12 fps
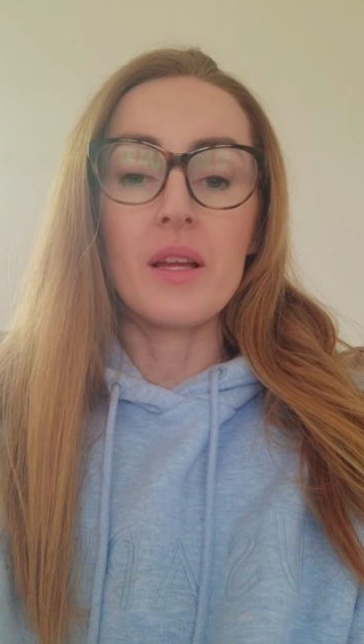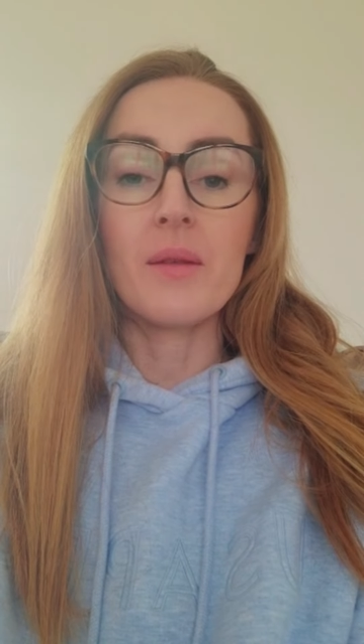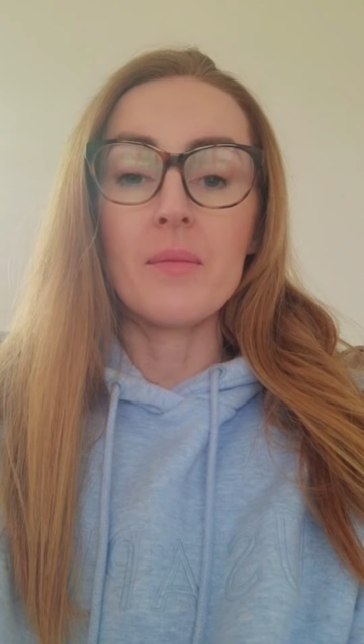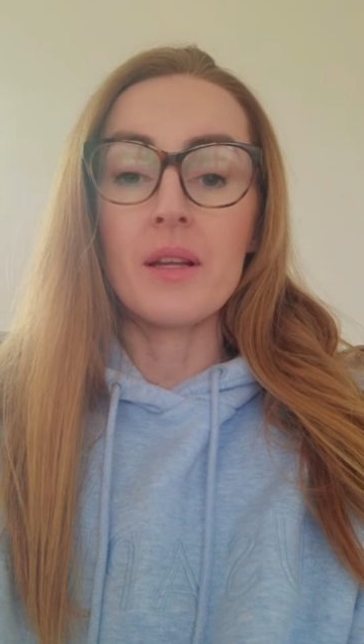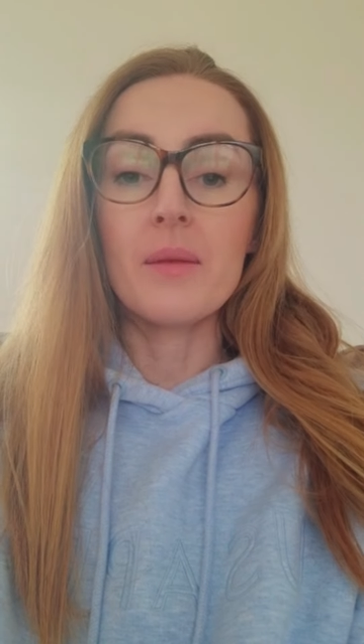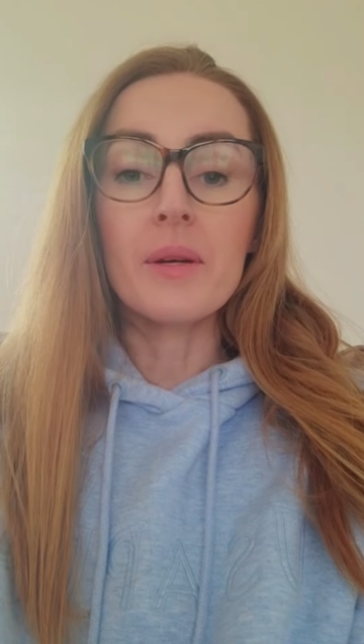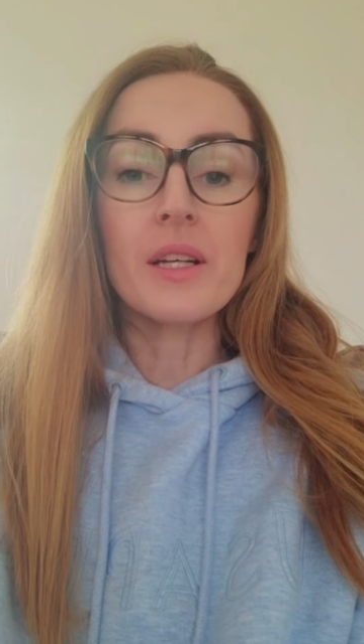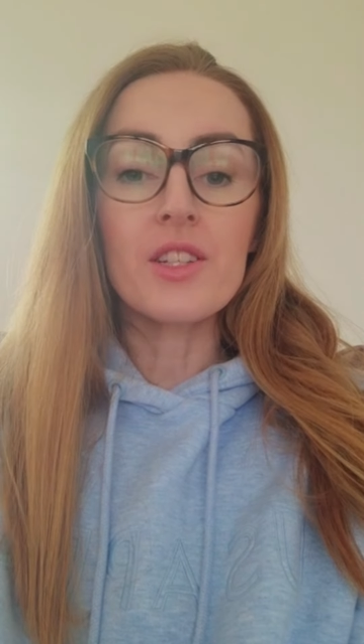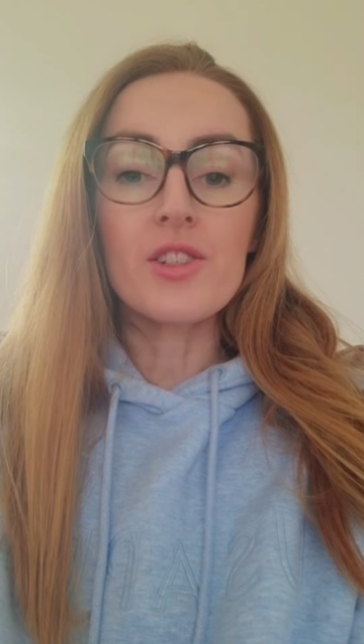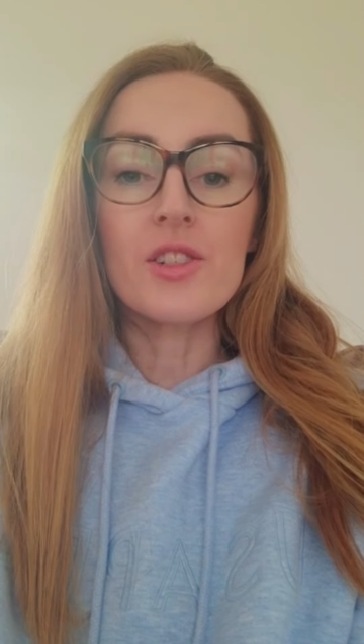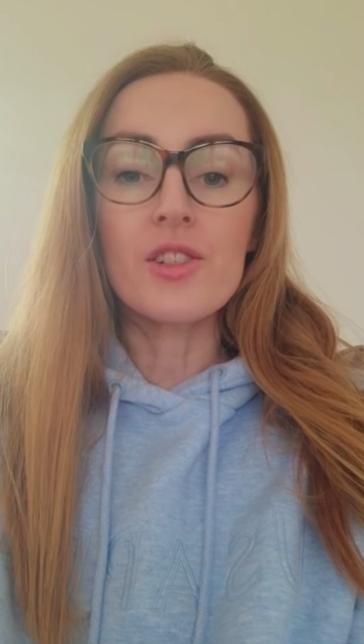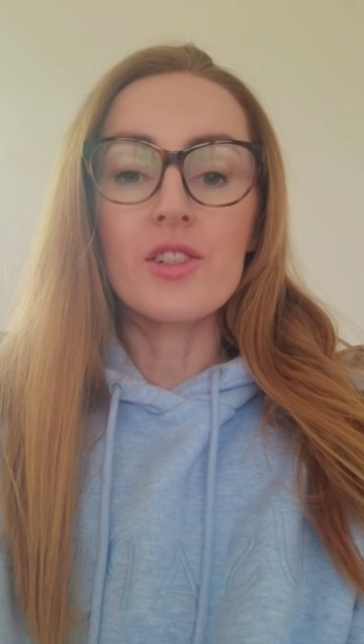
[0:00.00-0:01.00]
many
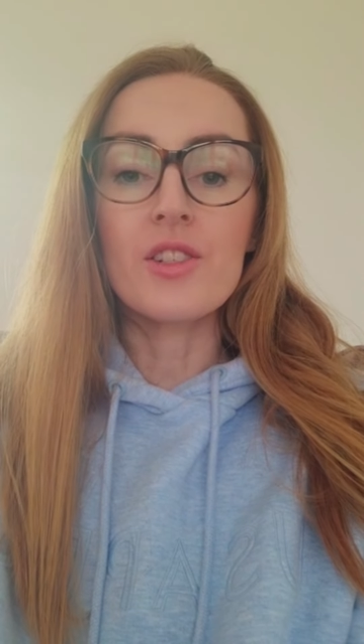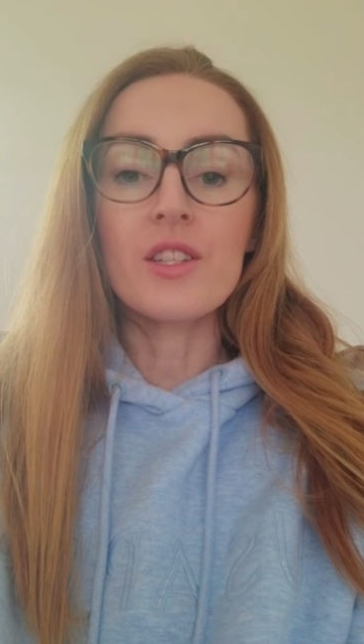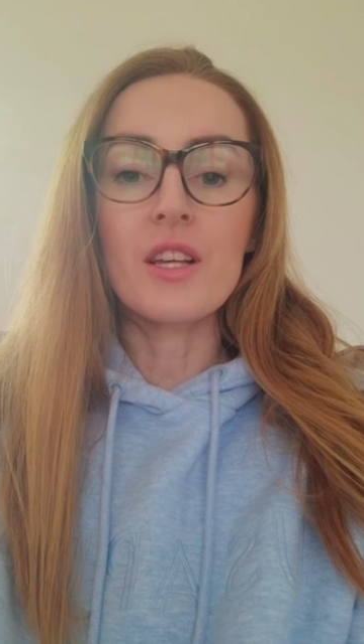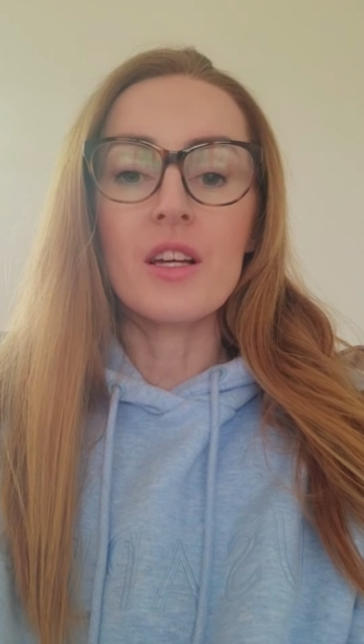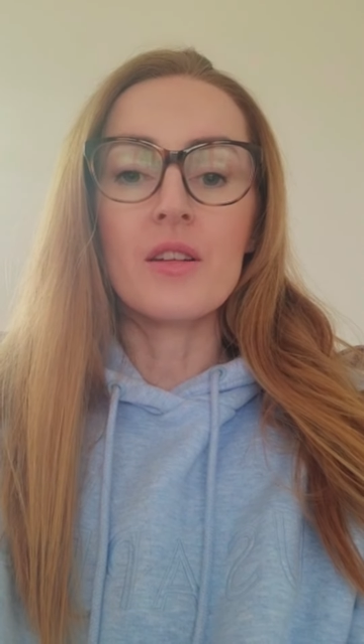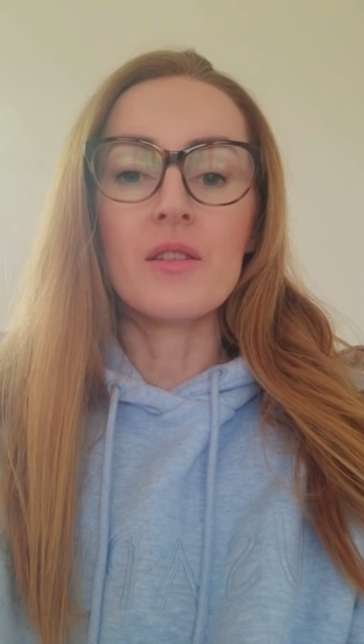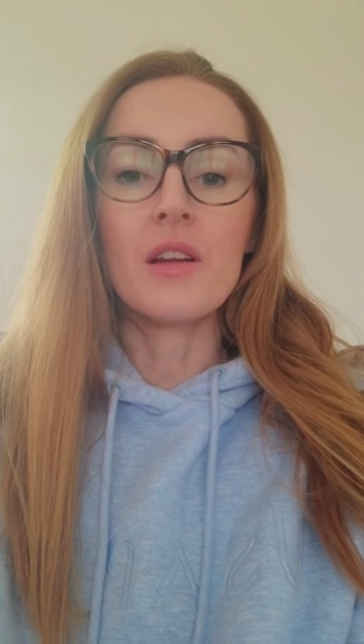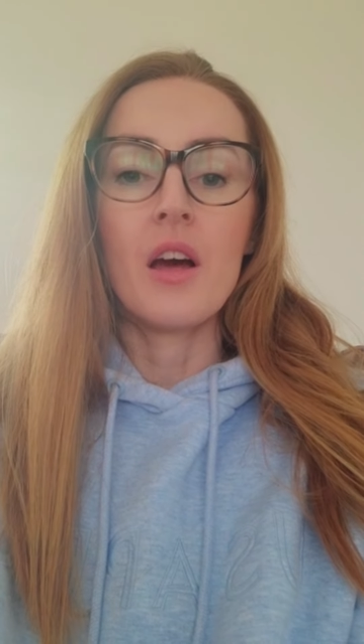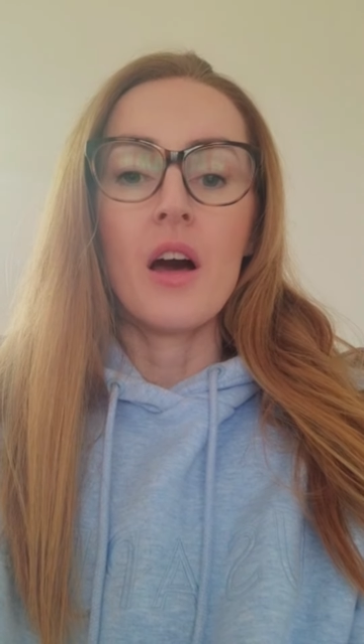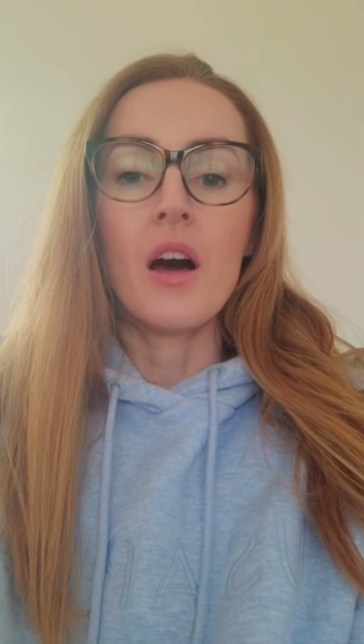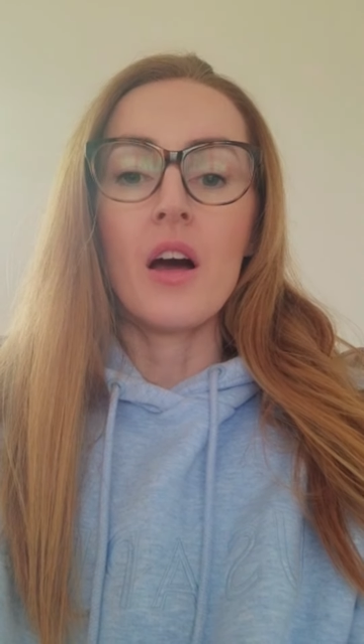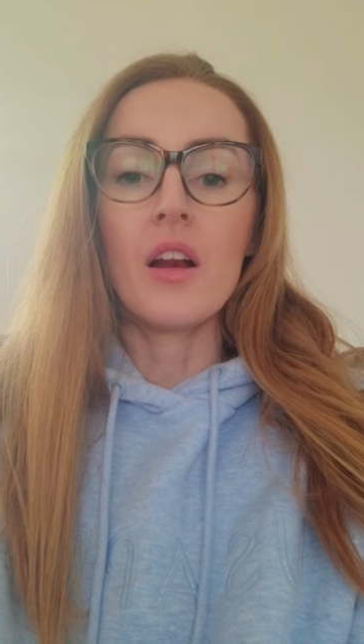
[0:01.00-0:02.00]
pictures and
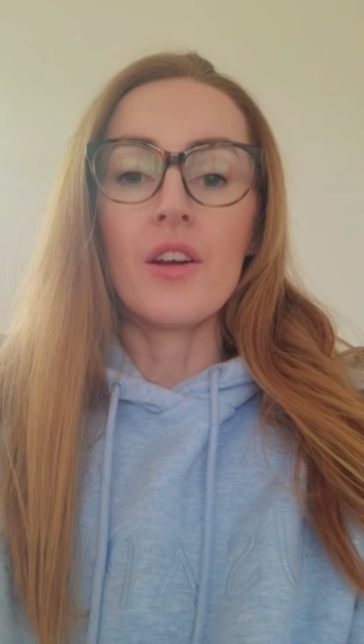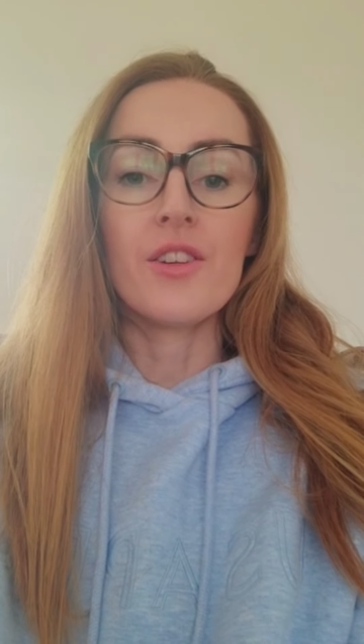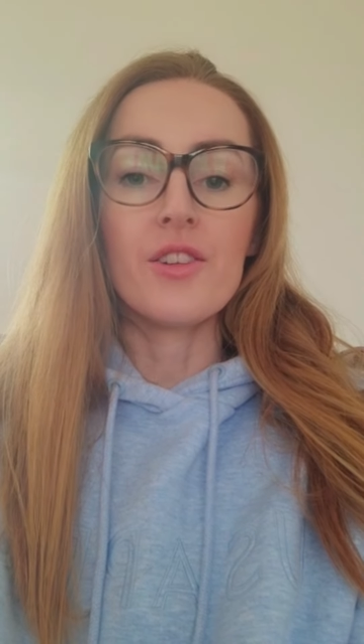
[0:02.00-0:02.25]
a lot of